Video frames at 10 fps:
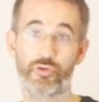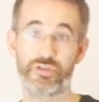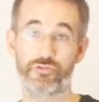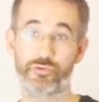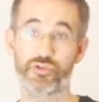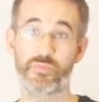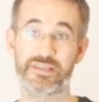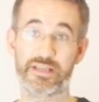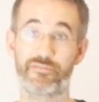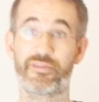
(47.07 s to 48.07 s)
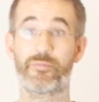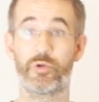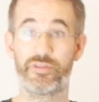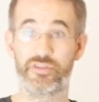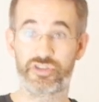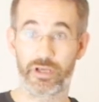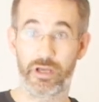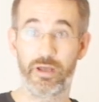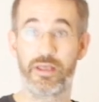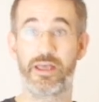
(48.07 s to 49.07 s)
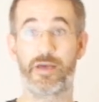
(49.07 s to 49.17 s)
to introduce myself. I'm Olivier Girard.